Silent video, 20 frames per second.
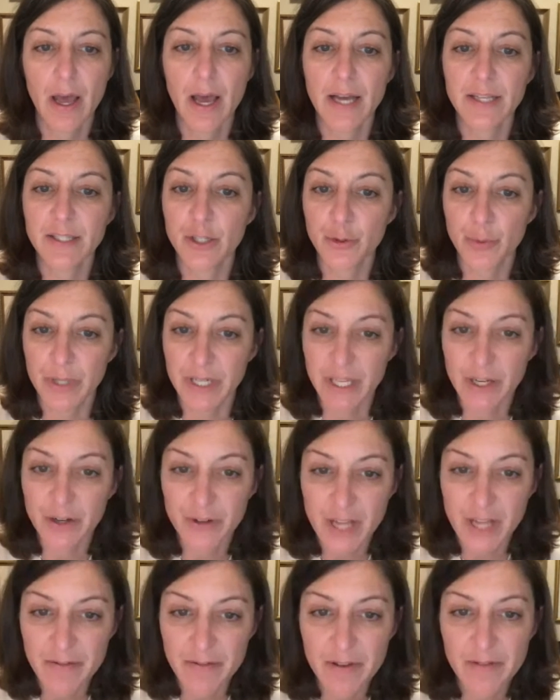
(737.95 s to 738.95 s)
As a 20-year
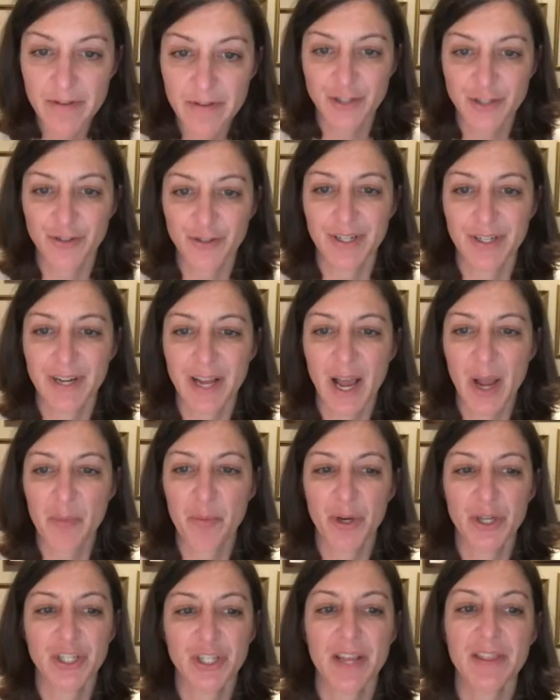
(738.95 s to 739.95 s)
Navy veteran, I
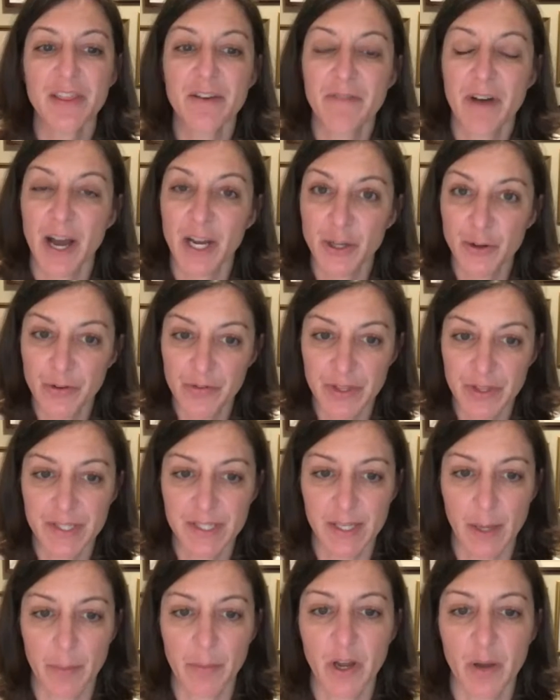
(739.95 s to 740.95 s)
appreciate the value of
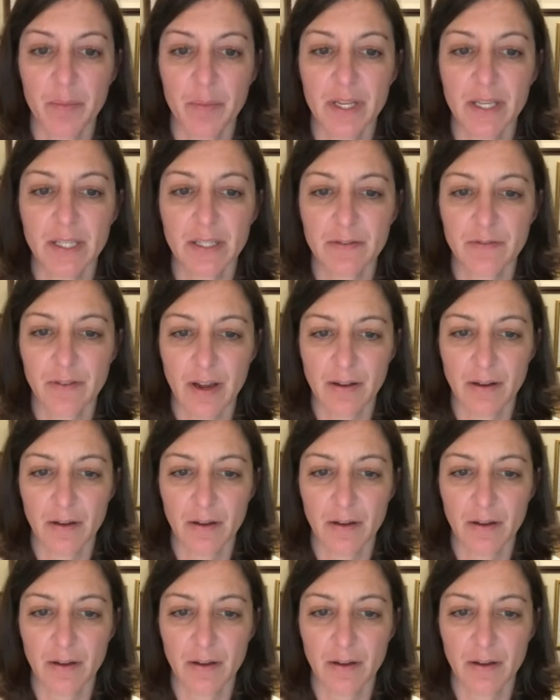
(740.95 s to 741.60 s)
this subcommittee's